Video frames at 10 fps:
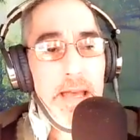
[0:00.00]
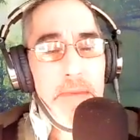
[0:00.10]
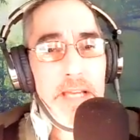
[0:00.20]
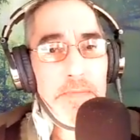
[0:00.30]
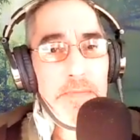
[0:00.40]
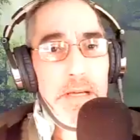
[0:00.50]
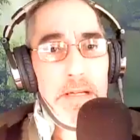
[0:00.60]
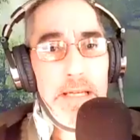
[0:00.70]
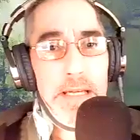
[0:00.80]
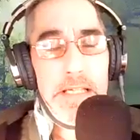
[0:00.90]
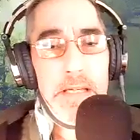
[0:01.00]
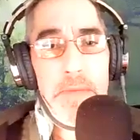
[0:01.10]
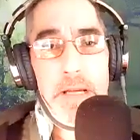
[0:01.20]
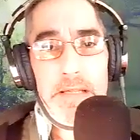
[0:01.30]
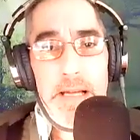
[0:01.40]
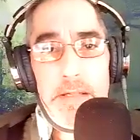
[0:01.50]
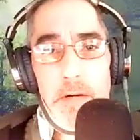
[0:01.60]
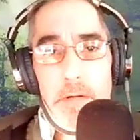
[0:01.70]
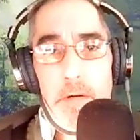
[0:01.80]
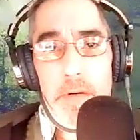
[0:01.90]
that makes me uneasy because I
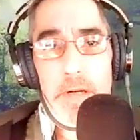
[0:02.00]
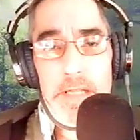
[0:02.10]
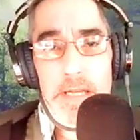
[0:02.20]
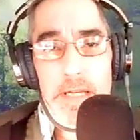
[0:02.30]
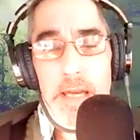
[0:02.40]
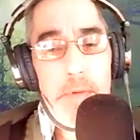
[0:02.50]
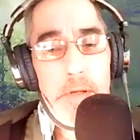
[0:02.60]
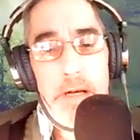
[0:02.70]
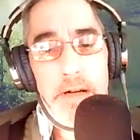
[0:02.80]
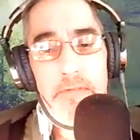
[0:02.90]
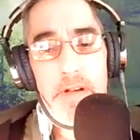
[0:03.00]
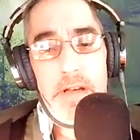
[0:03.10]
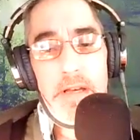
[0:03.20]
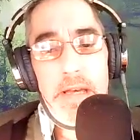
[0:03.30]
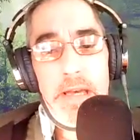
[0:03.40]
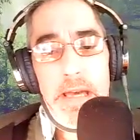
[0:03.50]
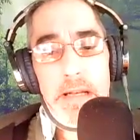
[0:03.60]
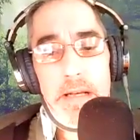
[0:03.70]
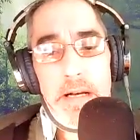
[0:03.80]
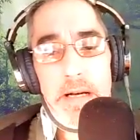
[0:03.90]
don't know what it's capable of.
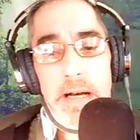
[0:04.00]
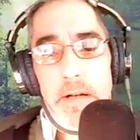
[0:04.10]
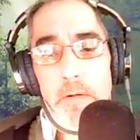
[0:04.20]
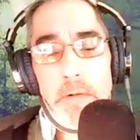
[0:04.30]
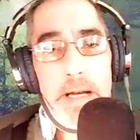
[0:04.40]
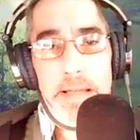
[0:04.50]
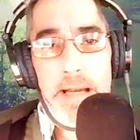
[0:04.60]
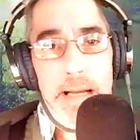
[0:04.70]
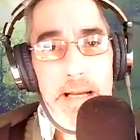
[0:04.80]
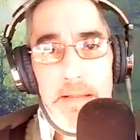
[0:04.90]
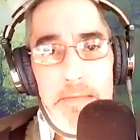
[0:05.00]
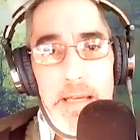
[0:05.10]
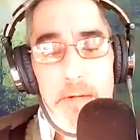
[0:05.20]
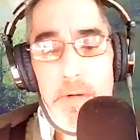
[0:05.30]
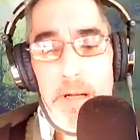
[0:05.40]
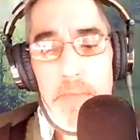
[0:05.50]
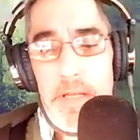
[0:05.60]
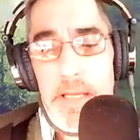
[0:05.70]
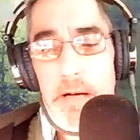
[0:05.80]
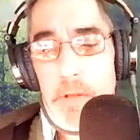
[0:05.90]
And I don't like that kind of thing when I'm
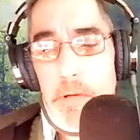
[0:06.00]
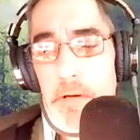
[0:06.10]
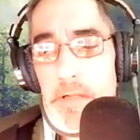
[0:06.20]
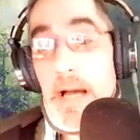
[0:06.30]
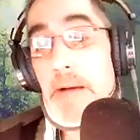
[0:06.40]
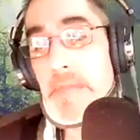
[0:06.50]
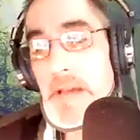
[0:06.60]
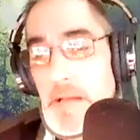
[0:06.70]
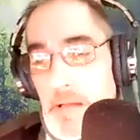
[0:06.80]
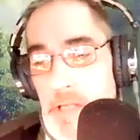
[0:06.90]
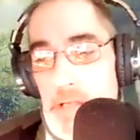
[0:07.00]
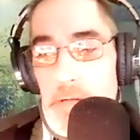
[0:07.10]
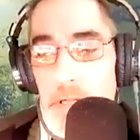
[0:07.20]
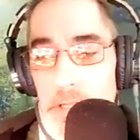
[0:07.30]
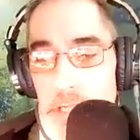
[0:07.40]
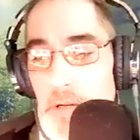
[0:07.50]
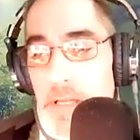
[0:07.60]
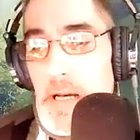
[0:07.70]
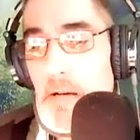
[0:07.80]
in the outdoors. I'm there to enjoy the